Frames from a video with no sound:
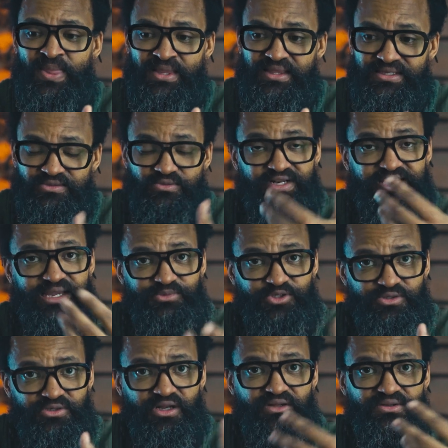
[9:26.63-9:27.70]
This will
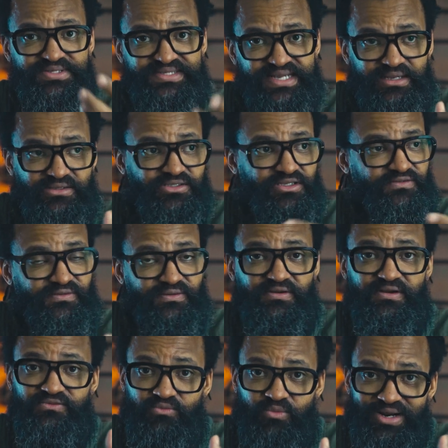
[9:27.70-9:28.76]
capture all the sounds of
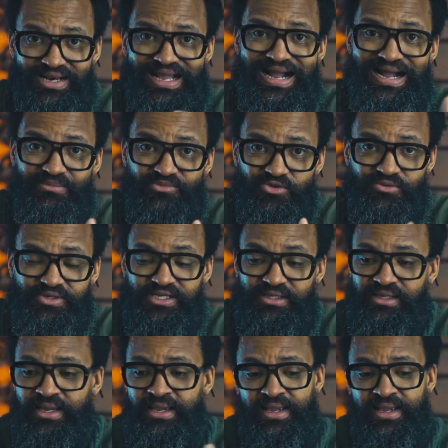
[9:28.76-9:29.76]
what I'm doing.